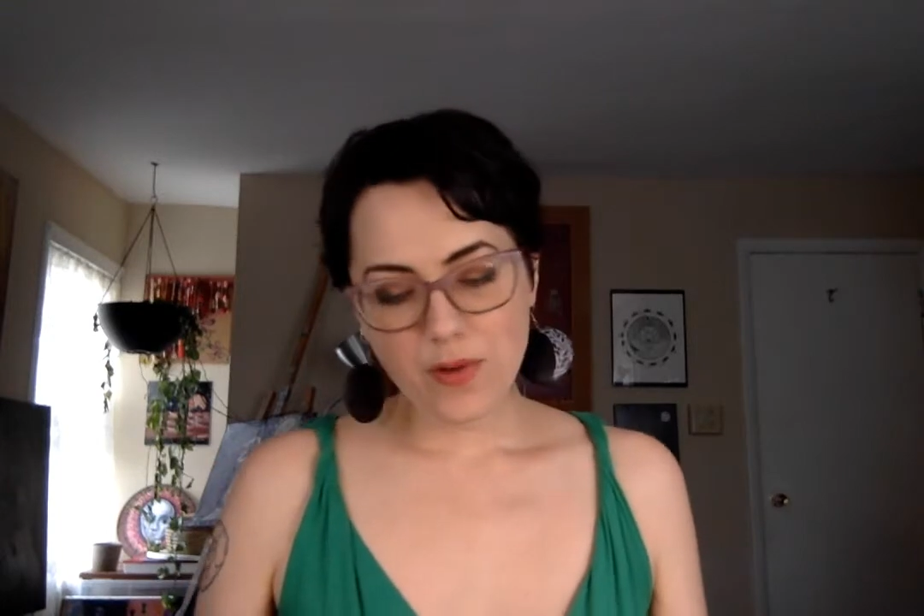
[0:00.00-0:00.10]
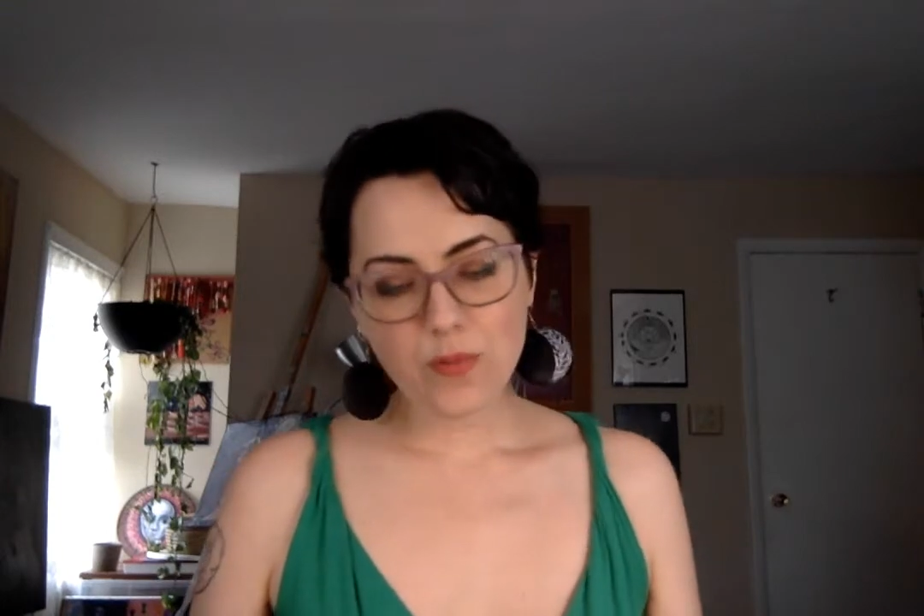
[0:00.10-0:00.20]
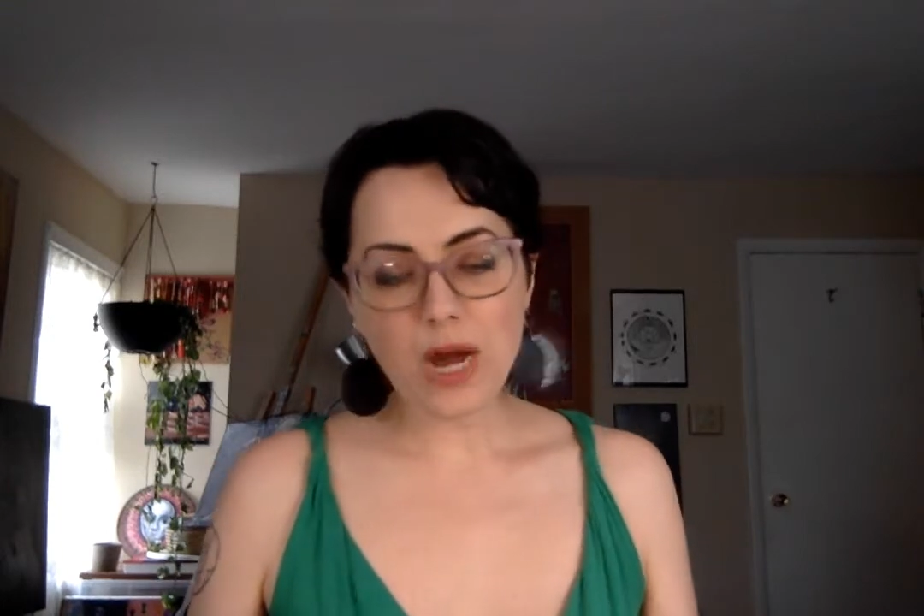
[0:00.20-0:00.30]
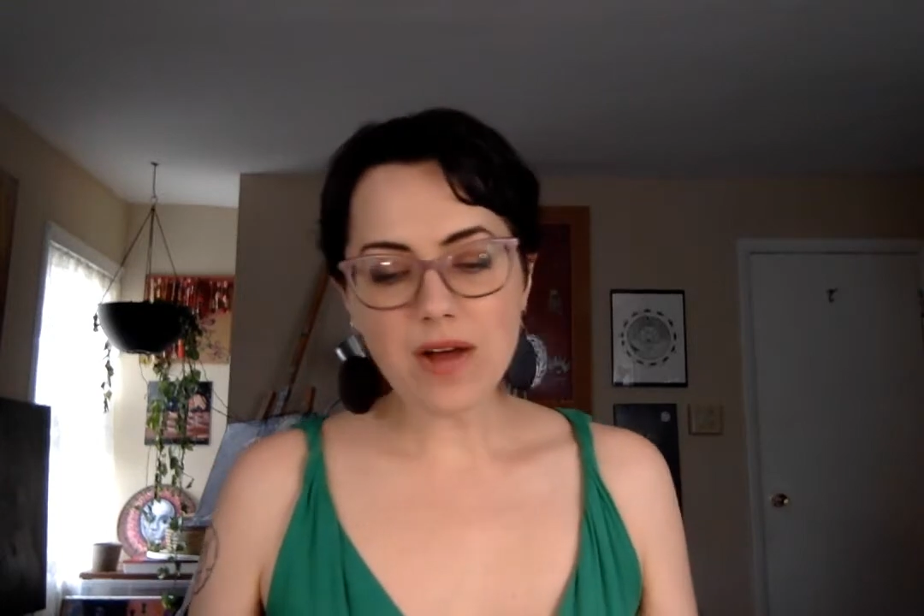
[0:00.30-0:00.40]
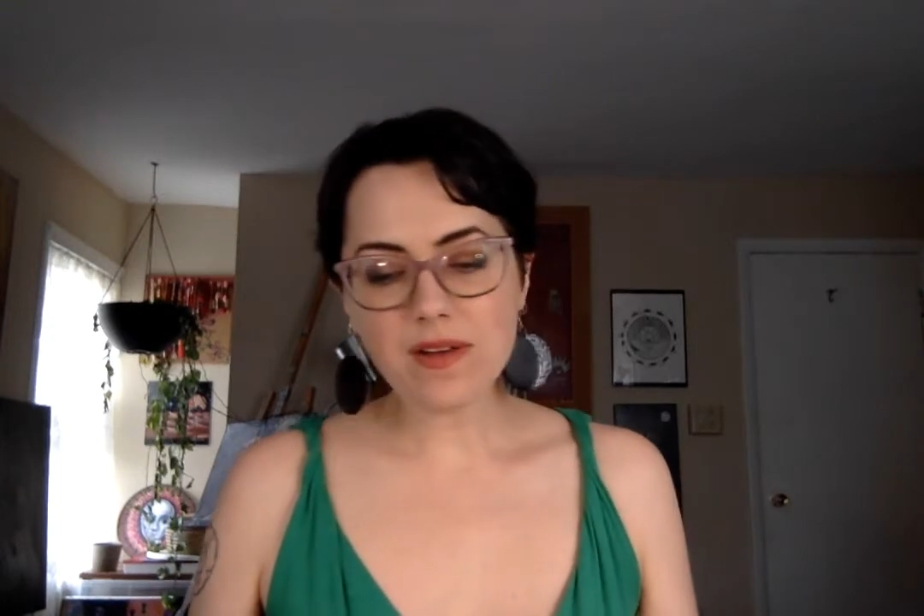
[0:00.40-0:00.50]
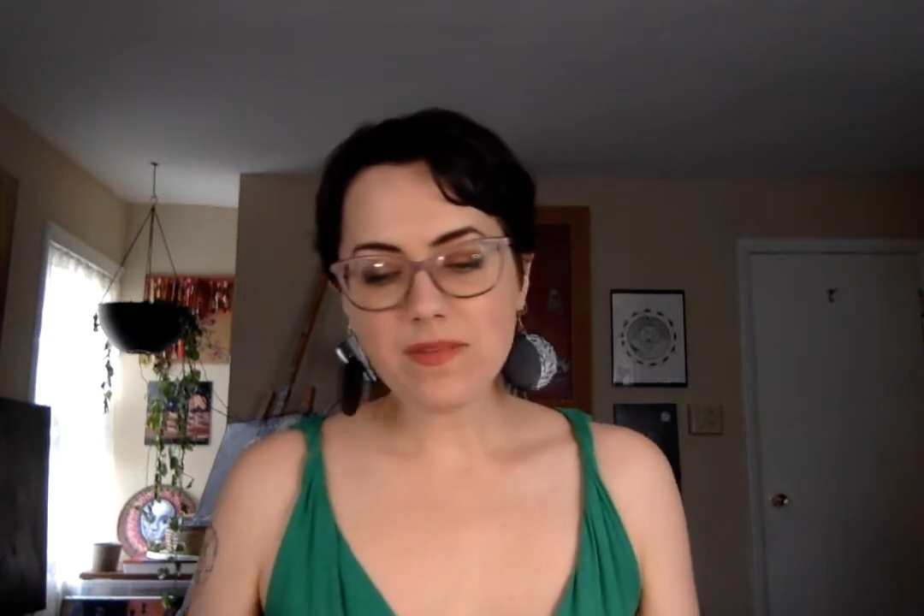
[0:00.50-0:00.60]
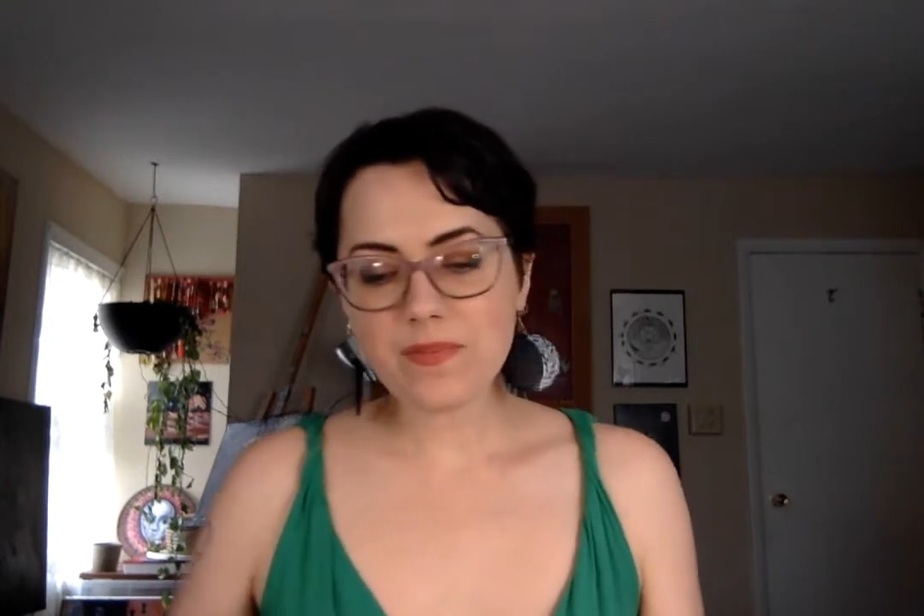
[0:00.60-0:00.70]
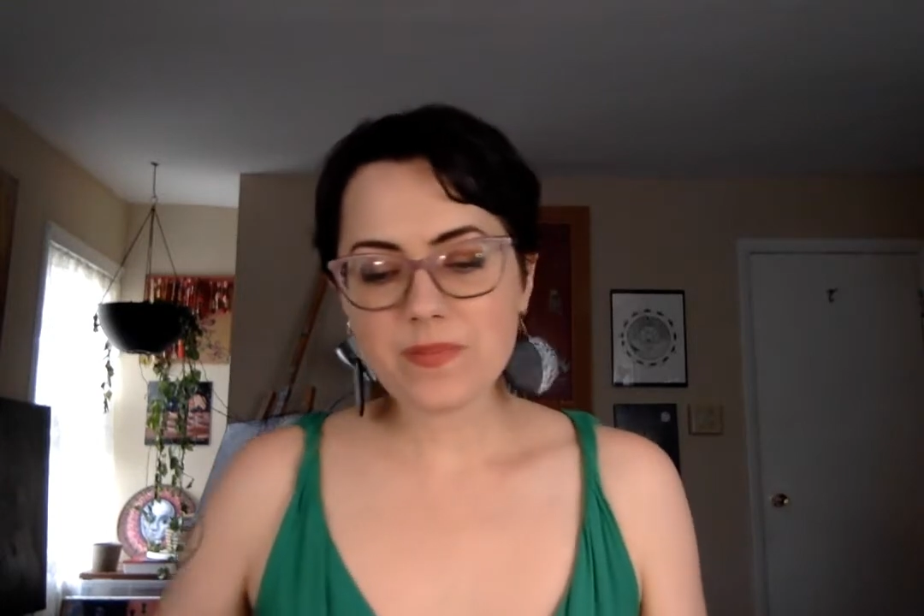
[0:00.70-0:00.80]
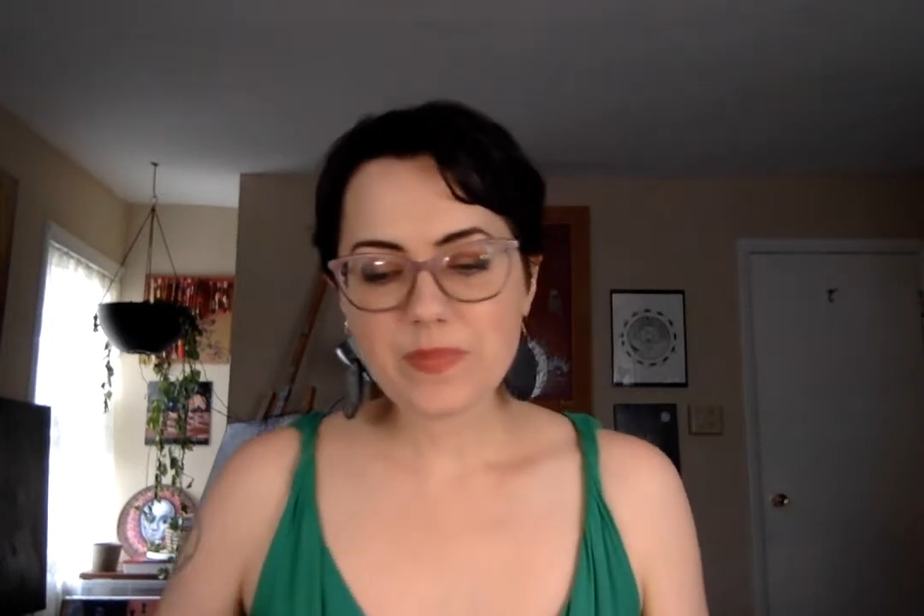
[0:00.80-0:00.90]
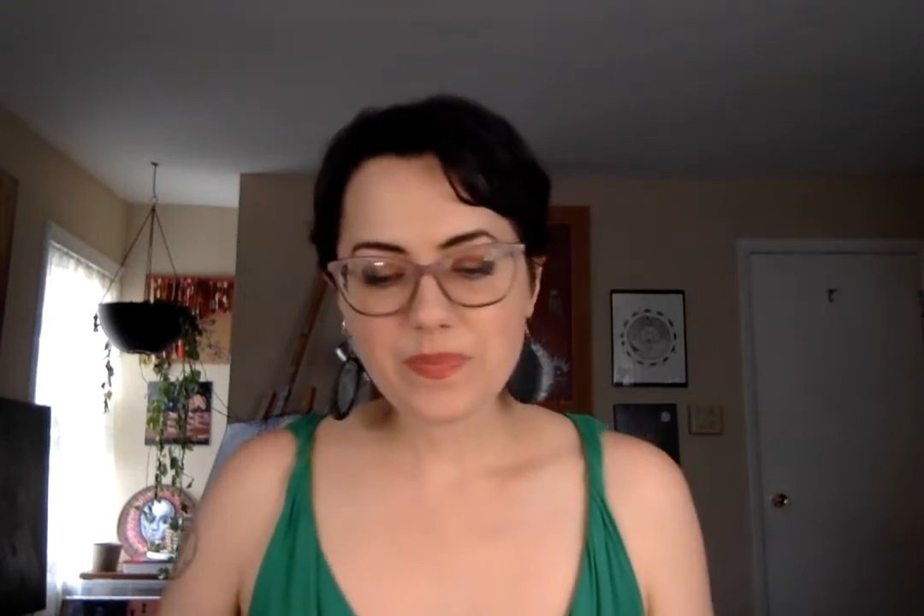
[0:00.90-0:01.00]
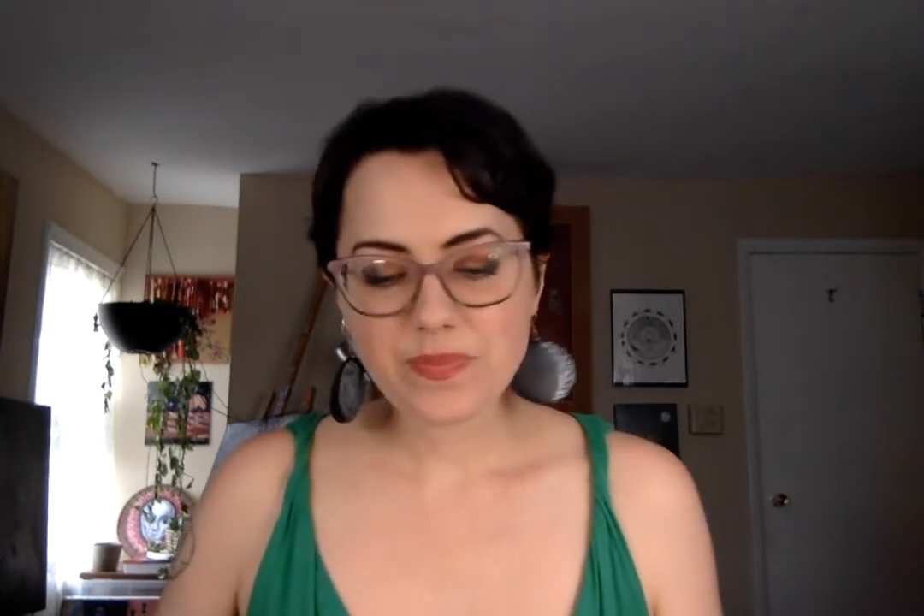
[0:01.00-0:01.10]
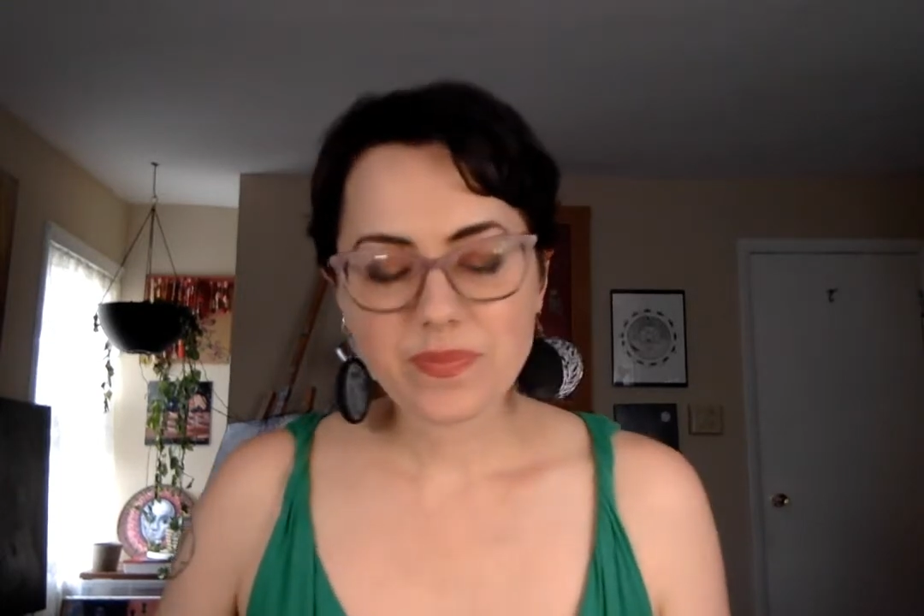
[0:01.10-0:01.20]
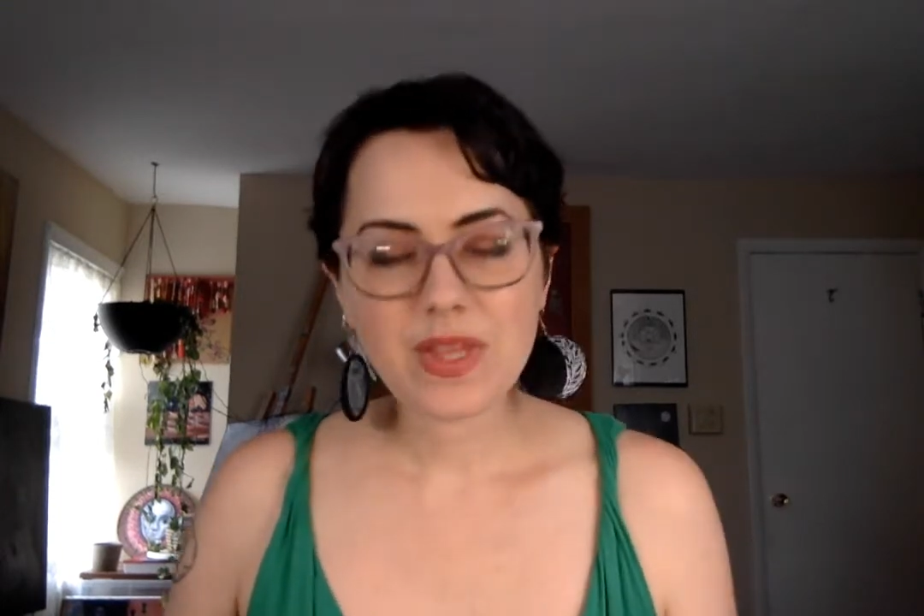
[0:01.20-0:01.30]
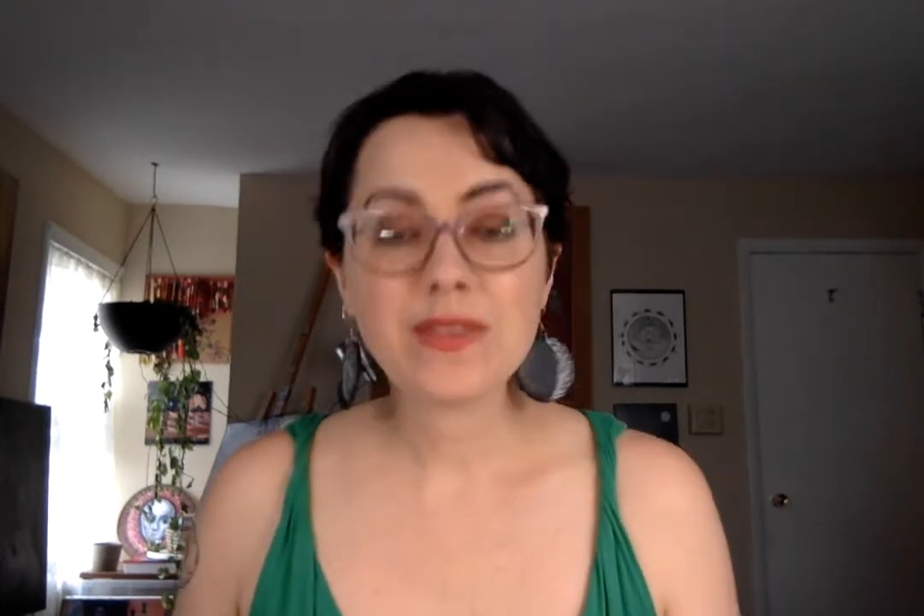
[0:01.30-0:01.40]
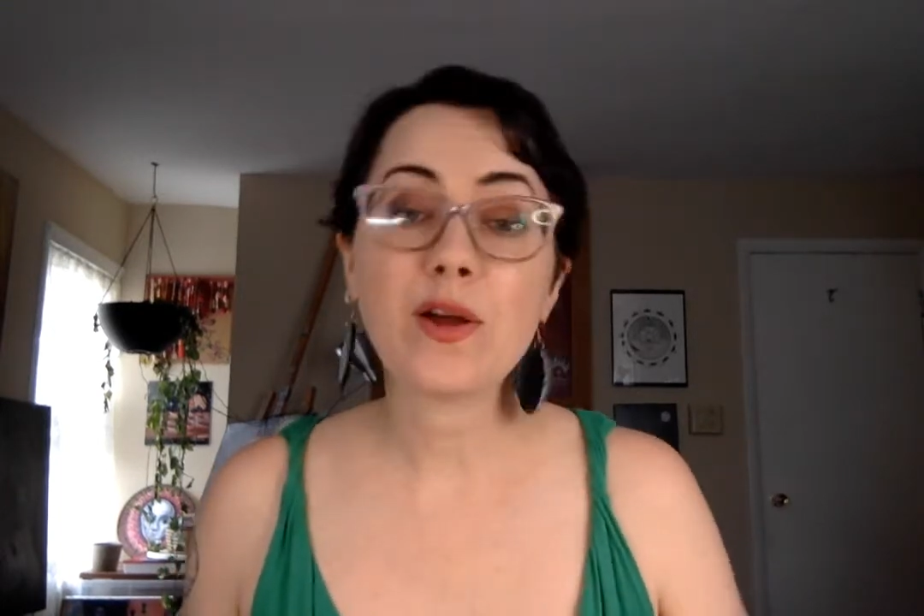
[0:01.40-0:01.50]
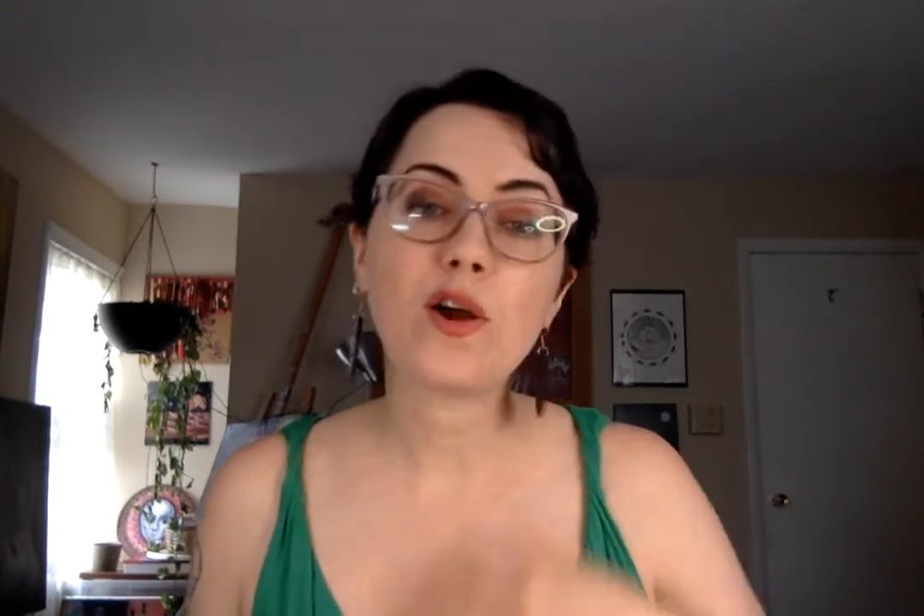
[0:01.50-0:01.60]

Well, there